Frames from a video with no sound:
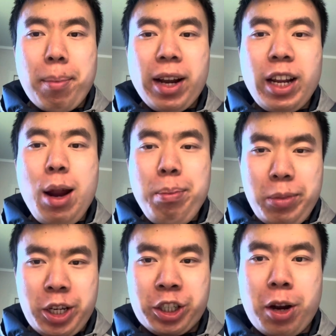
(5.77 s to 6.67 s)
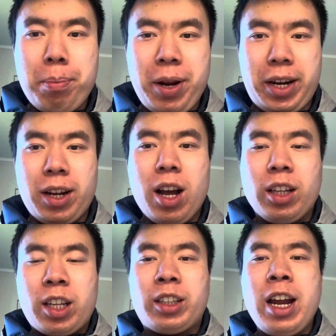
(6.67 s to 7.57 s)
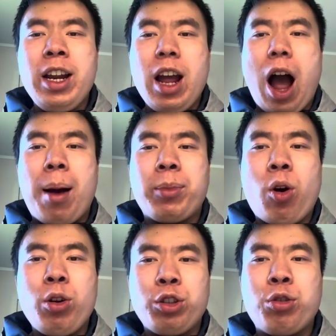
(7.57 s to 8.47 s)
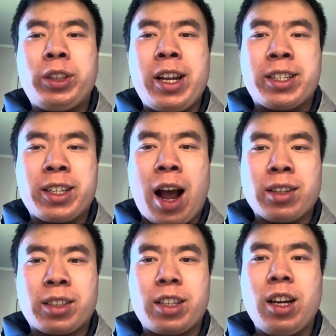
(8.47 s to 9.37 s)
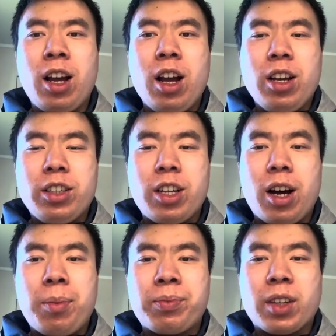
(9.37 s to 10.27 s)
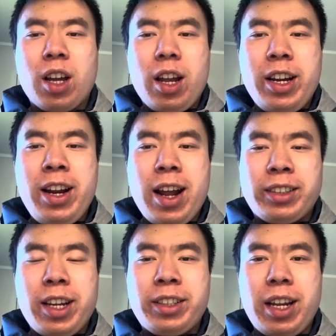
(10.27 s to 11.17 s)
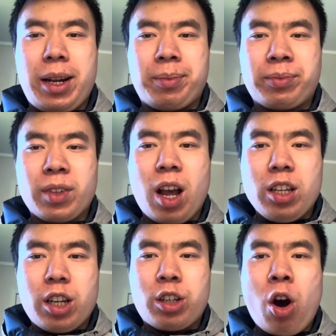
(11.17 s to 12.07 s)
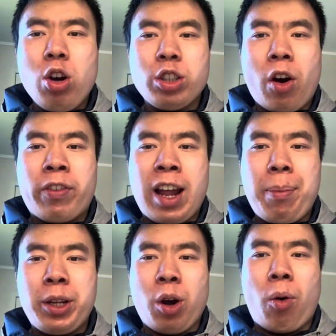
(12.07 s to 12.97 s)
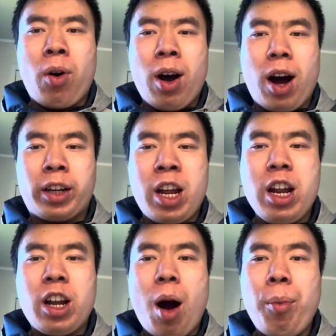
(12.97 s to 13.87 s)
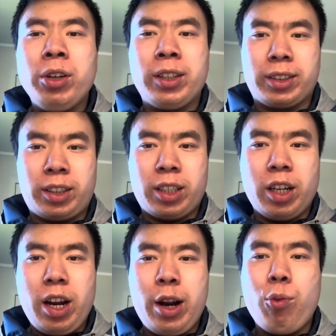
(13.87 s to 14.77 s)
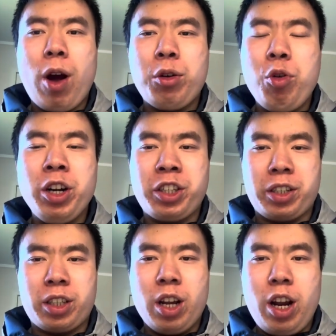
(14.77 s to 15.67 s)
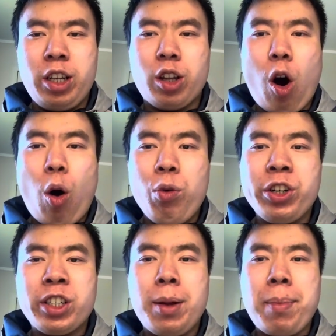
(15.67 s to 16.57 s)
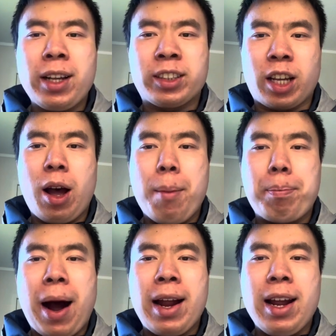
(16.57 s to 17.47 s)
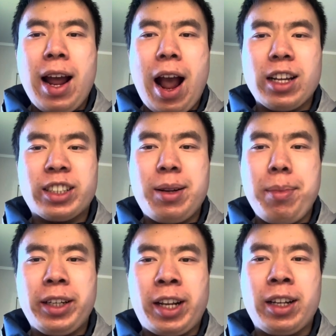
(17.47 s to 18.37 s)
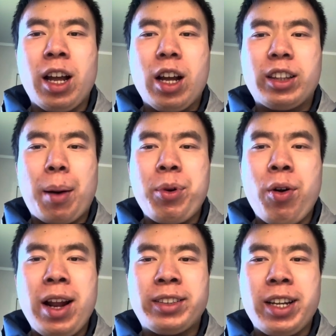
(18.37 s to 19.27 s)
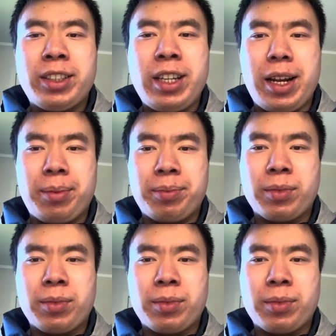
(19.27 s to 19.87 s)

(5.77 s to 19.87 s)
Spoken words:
My name is Zhenbi. Today, I'm going to discuss the EACC. The cost of capital, a key component in valuations, is originally measured by estimating WACC.